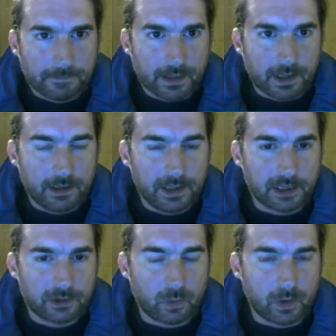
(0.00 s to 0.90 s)
And the actual
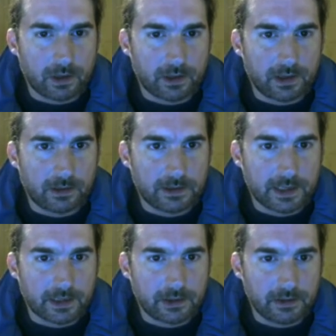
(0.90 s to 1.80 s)
watercolor
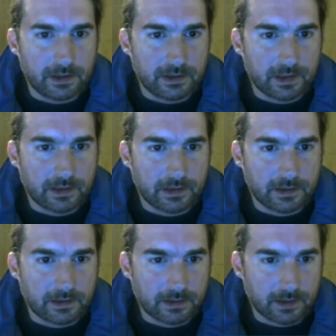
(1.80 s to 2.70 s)
texture that sets
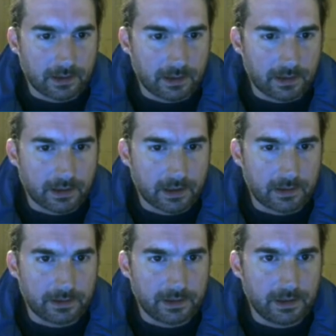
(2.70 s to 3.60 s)
the colors
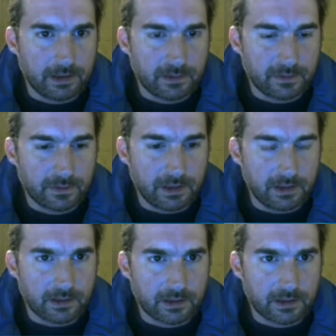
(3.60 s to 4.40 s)
here for these